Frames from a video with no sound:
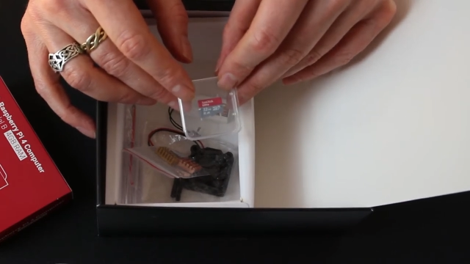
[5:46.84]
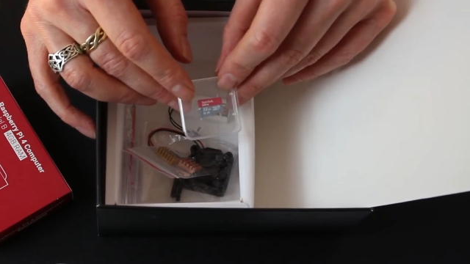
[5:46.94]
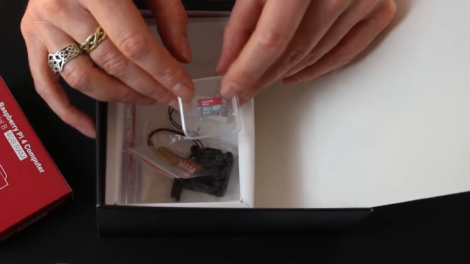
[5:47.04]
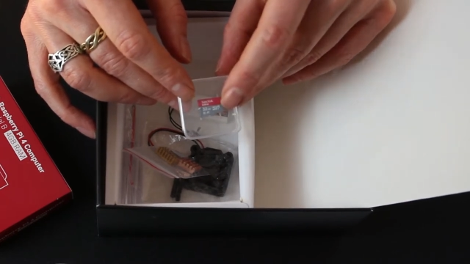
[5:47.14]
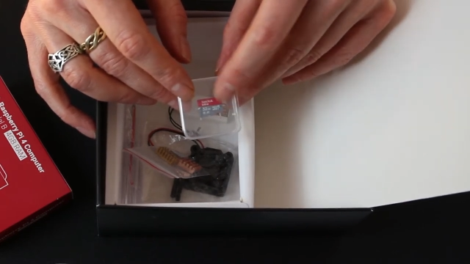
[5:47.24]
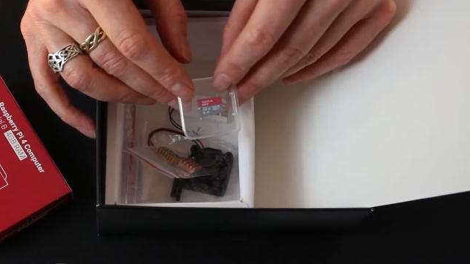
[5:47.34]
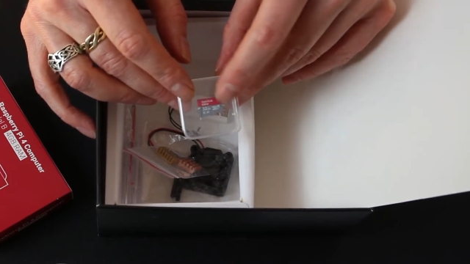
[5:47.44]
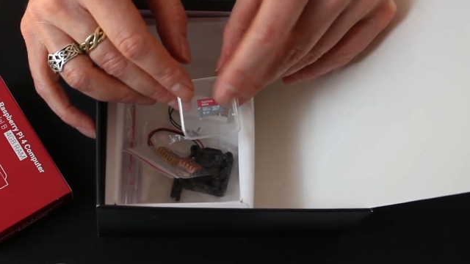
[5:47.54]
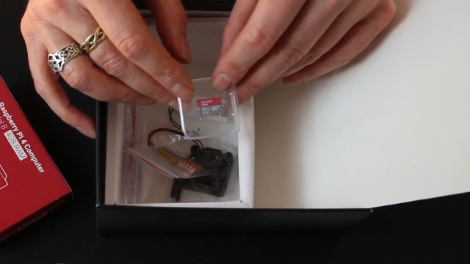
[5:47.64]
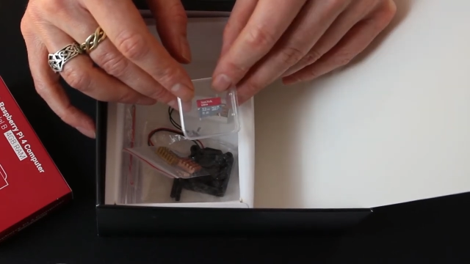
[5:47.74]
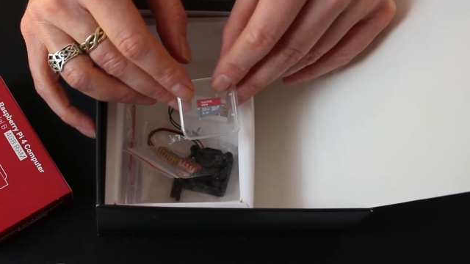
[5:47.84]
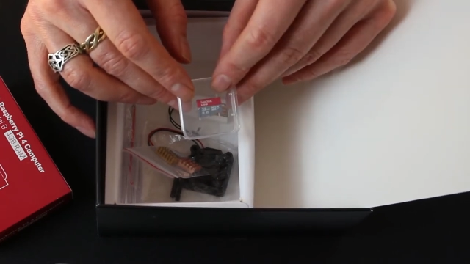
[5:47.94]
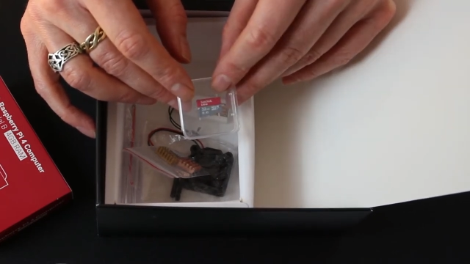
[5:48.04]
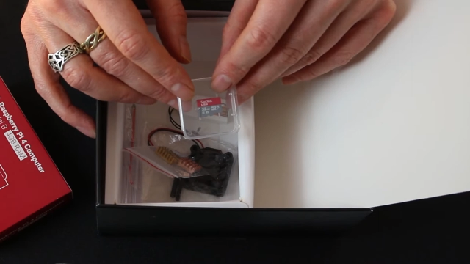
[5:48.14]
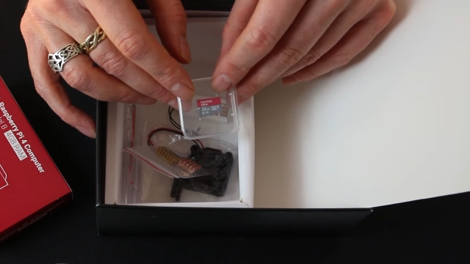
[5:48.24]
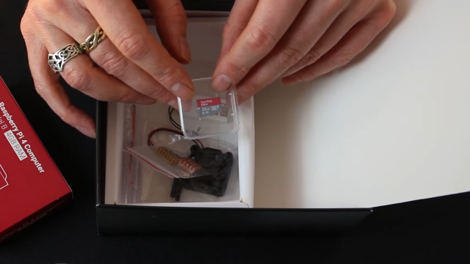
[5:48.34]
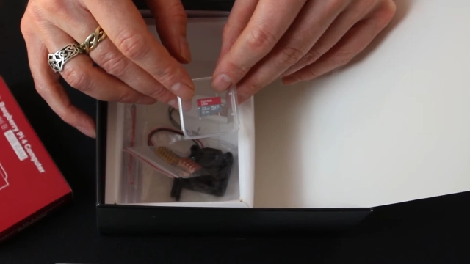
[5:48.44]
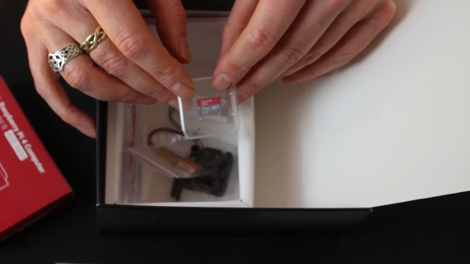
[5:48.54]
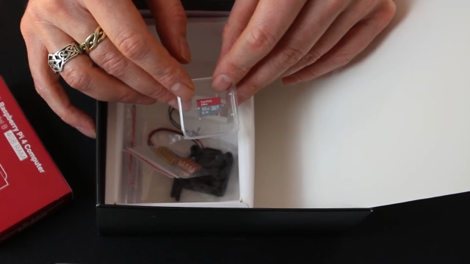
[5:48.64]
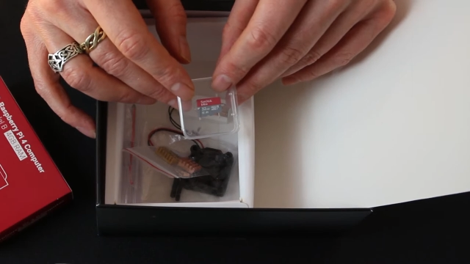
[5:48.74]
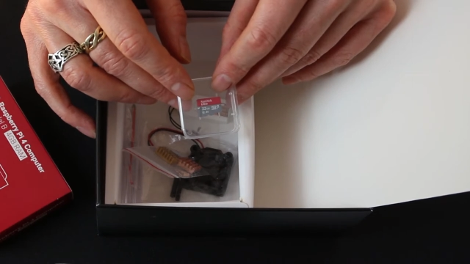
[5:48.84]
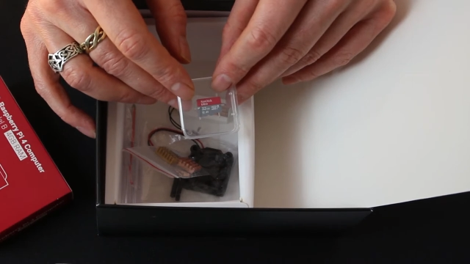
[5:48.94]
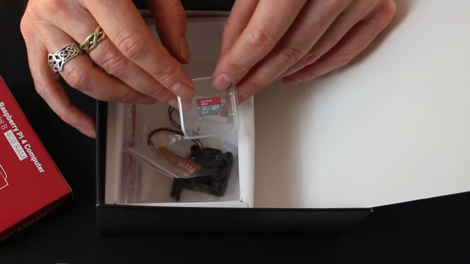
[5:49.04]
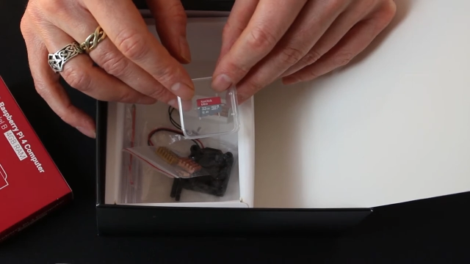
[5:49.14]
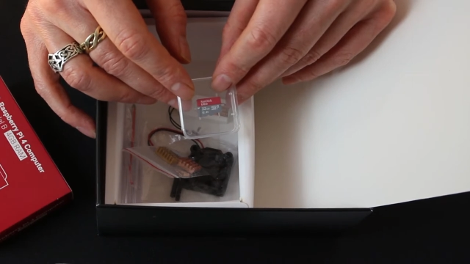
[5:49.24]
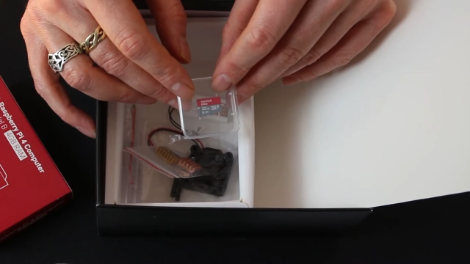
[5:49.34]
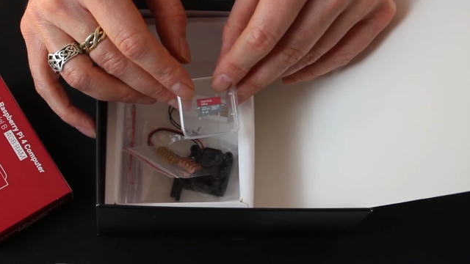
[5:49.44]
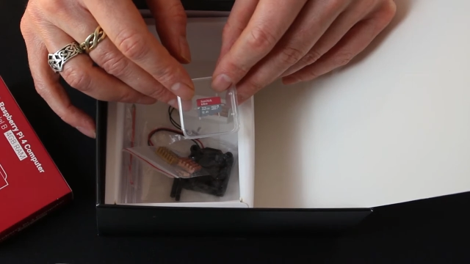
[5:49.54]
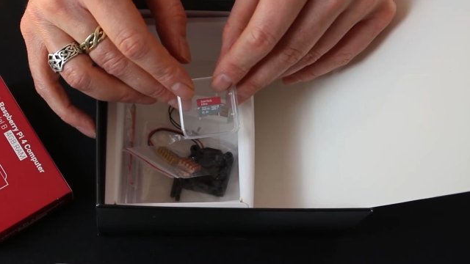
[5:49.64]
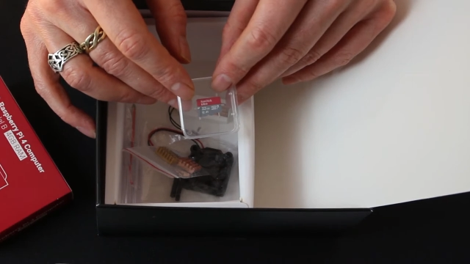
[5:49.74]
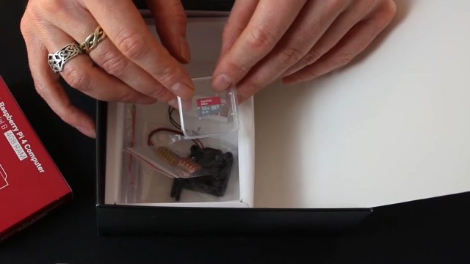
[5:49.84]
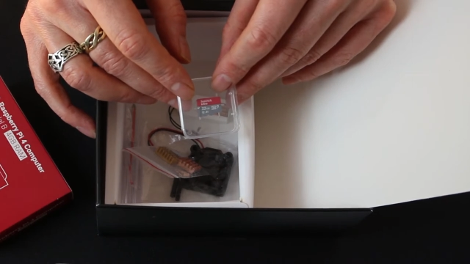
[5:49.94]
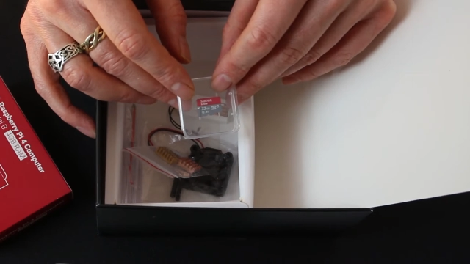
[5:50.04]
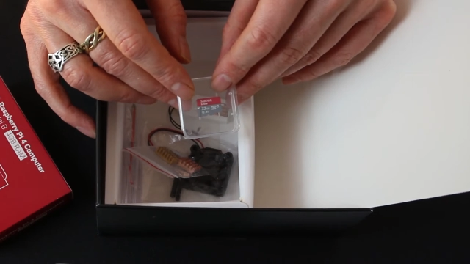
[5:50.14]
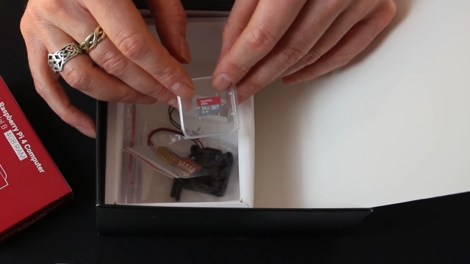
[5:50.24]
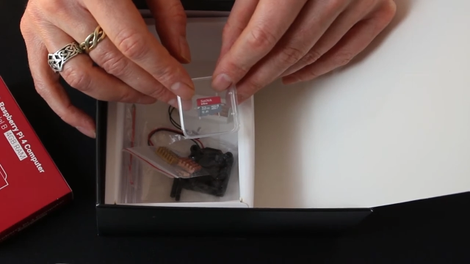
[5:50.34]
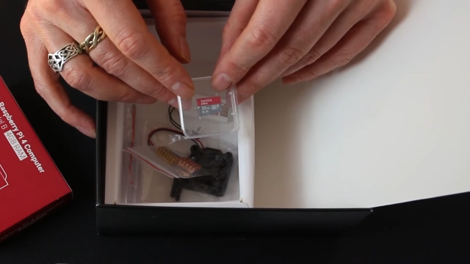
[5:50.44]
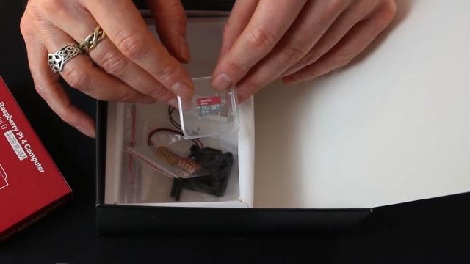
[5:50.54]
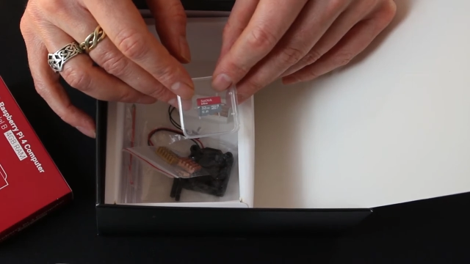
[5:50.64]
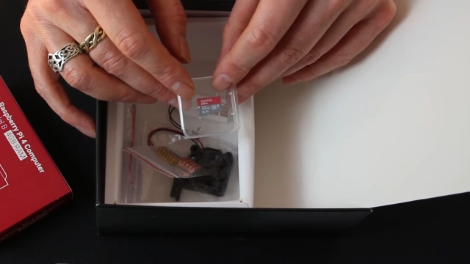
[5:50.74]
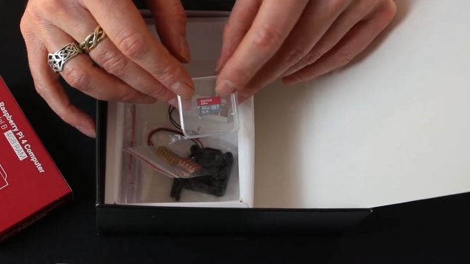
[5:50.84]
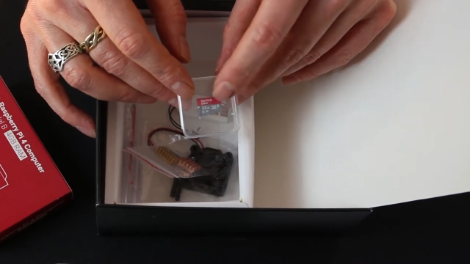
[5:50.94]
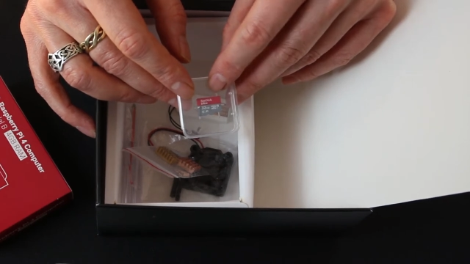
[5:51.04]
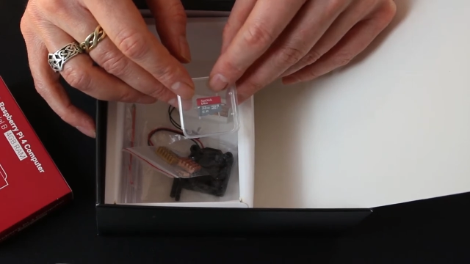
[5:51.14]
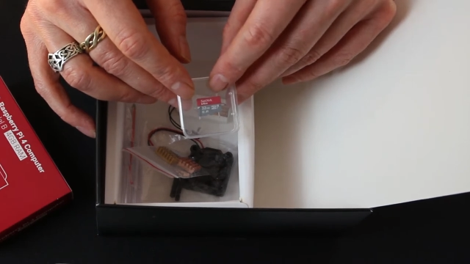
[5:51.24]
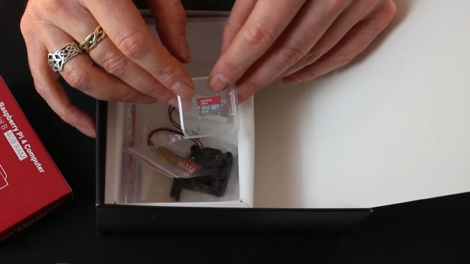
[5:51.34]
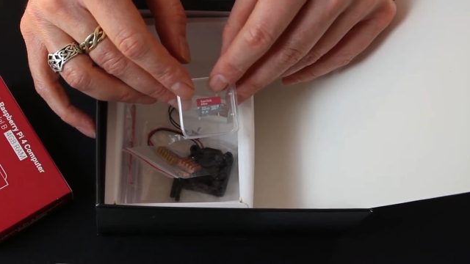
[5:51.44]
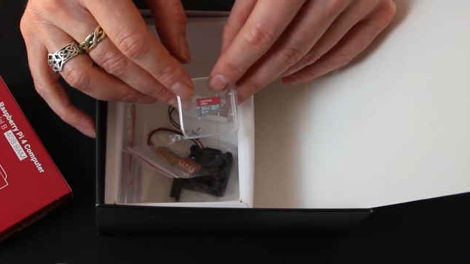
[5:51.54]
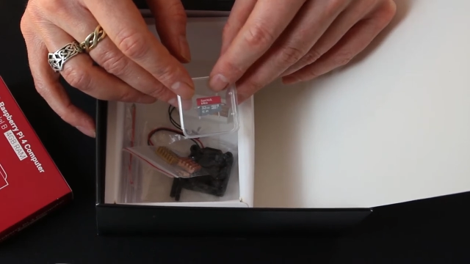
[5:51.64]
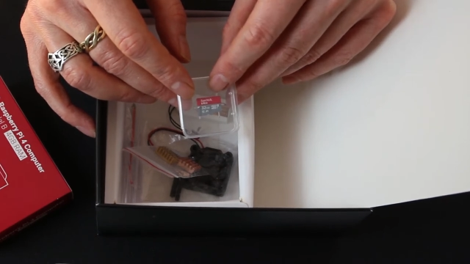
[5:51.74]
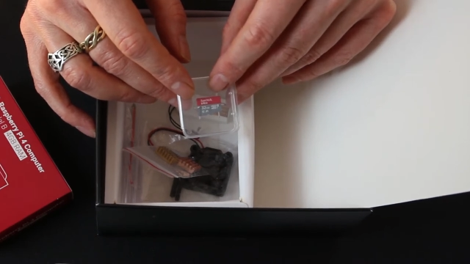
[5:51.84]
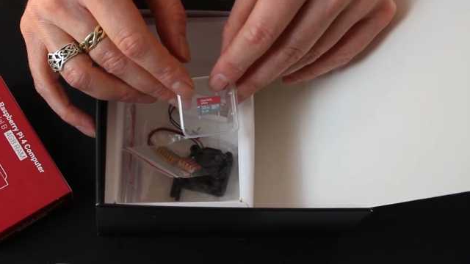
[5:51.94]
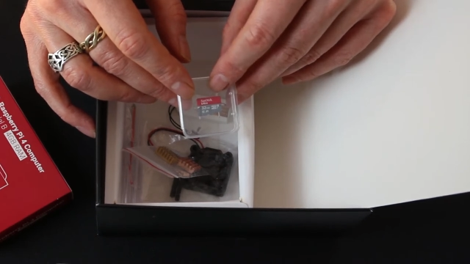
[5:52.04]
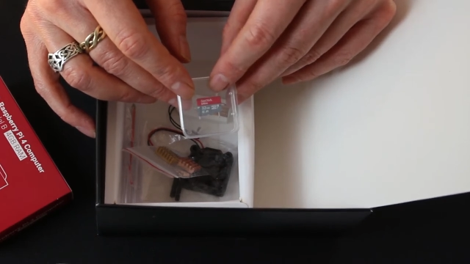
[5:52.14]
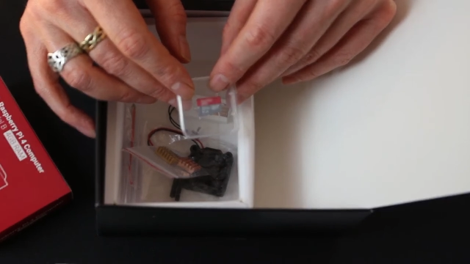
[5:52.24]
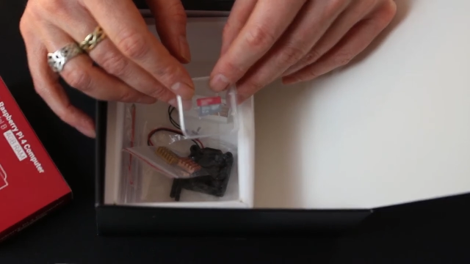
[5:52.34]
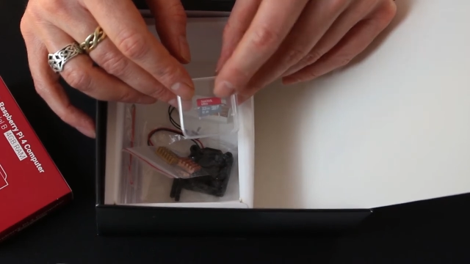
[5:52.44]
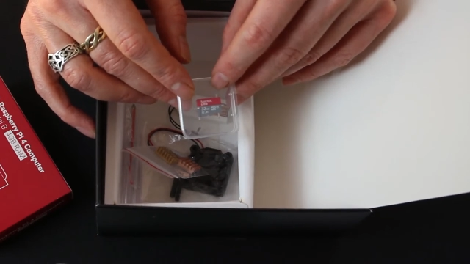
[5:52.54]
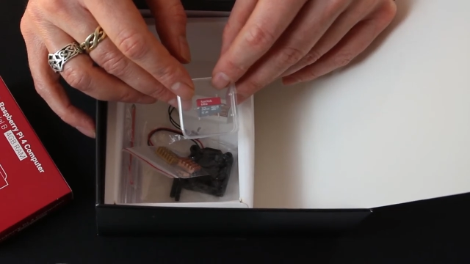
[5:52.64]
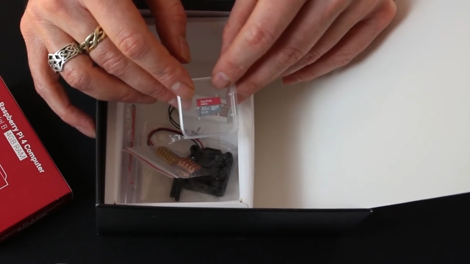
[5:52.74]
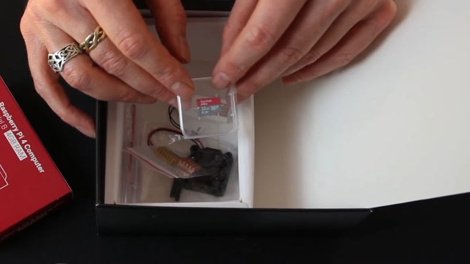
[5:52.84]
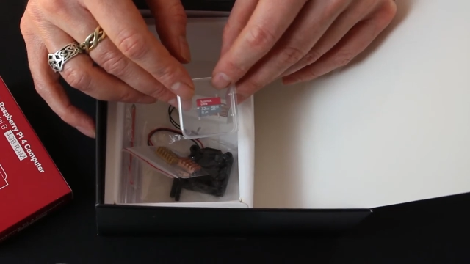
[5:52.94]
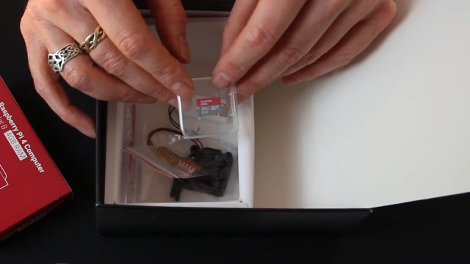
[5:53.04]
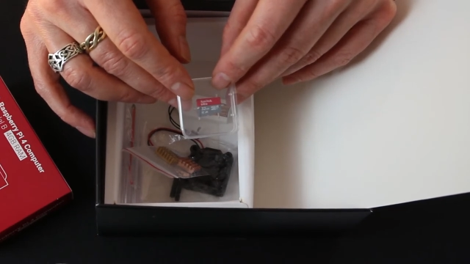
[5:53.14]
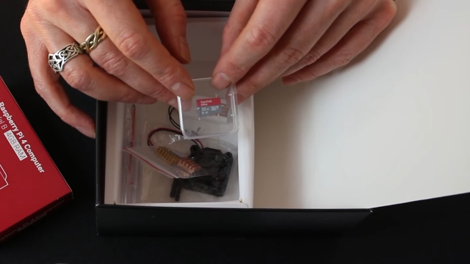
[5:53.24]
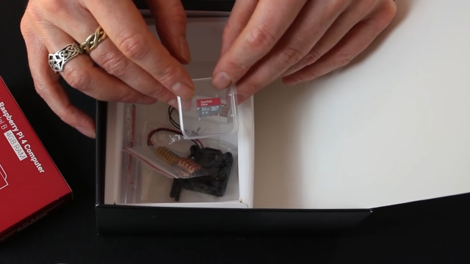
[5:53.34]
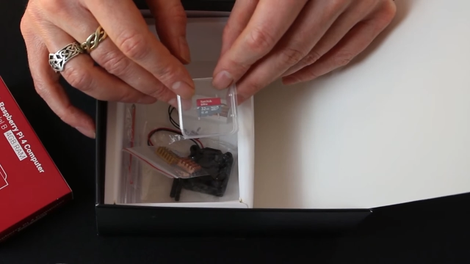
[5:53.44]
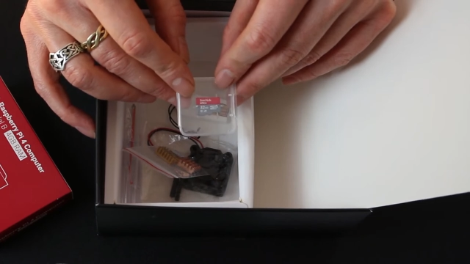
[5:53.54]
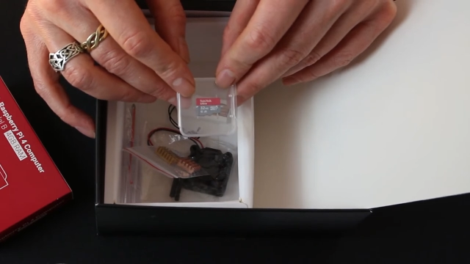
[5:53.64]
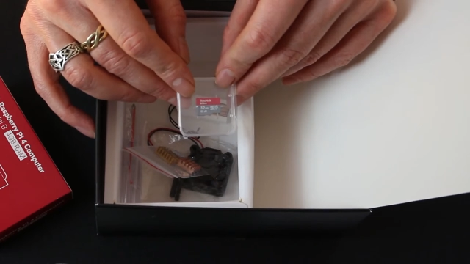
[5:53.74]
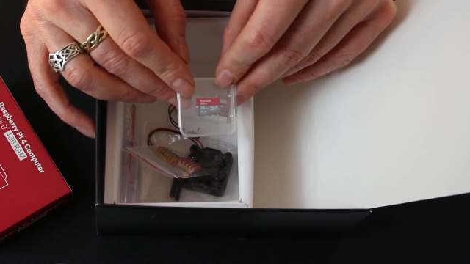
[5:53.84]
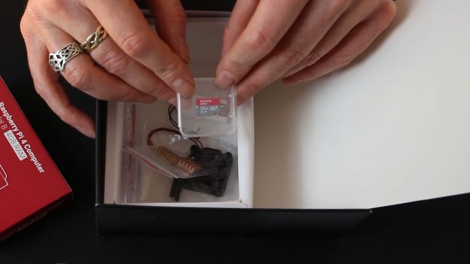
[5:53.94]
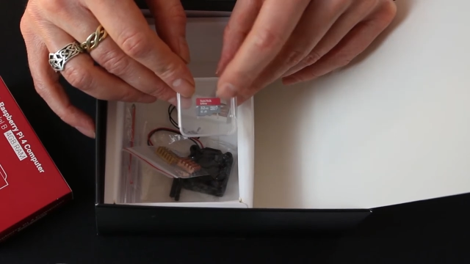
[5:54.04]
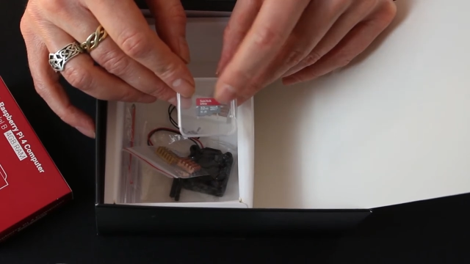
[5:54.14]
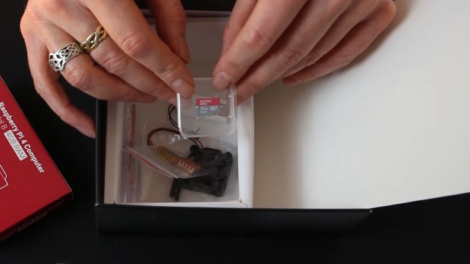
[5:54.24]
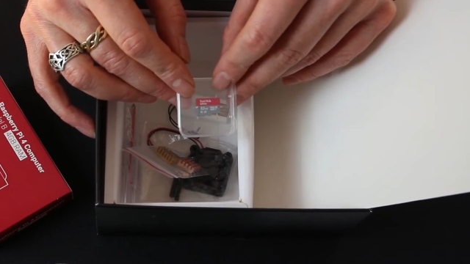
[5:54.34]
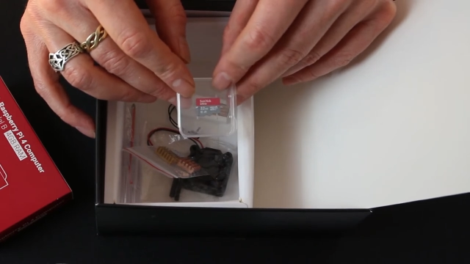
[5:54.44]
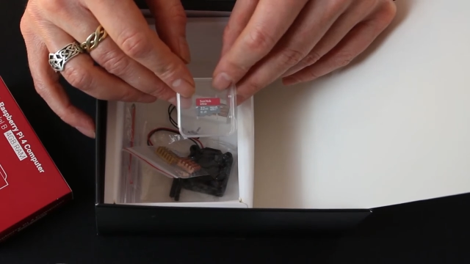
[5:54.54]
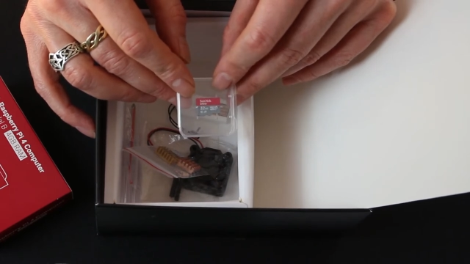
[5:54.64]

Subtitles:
Nobody's mouth can be seen.